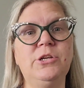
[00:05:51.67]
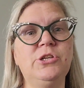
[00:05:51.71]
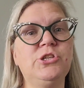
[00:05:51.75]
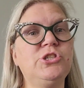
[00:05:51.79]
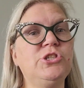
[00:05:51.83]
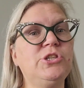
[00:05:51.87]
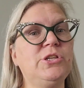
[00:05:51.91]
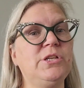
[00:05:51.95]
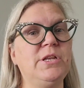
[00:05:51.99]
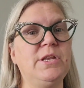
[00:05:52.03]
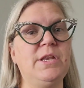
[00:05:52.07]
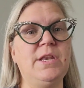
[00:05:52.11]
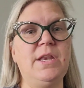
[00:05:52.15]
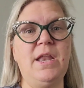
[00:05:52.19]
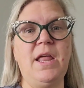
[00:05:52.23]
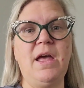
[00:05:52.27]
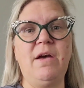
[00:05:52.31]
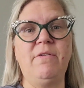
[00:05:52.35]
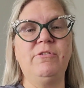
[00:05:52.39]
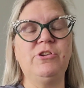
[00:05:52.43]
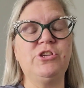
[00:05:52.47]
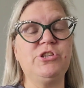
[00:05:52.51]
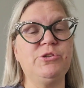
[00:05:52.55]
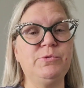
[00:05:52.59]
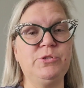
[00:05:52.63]
She
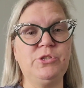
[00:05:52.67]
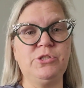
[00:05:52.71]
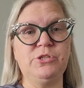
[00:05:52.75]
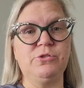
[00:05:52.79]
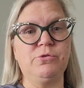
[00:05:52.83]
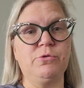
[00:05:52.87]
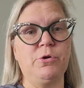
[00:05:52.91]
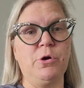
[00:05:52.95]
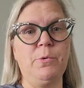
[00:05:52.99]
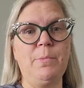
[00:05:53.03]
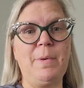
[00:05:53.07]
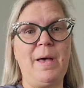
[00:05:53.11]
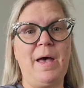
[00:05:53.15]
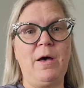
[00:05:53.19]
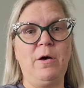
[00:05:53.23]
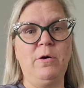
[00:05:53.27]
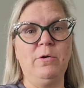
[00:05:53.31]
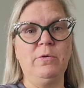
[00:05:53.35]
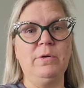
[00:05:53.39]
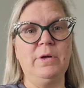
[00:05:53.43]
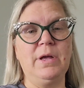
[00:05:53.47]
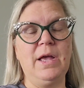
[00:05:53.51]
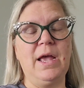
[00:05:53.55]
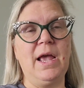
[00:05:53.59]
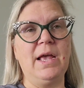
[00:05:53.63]
would just grow them
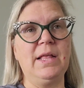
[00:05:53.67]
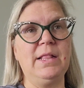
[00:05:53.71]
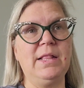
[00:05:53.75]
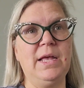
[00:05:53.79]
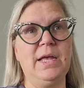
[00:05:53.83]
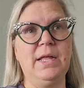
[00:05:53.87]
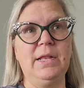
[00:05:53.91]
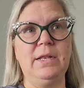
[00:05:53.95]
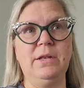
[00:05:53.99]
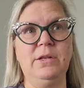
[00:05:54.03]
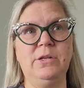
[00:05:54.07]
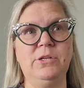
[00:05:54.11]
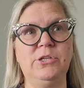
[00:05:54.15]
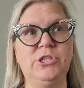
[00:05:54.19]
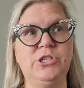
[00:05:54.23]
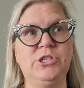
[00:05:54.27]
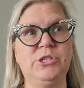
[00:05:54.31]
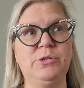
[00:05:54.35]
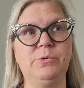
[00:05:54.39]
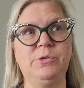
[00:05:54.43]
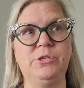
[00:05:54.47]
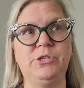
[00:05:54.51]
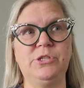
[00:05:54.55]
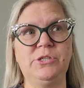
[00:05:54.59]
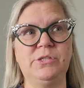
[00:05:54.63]
out, and then
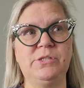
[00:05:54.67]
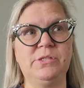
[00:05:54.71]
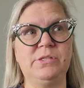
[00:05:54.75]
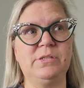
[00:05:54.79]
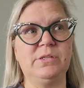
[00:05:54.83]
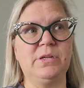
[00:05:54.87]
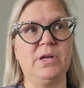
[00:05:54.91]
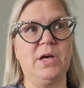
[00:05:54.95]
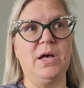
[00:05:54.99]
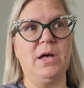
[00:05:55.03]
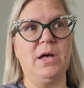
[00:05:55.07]
she would just,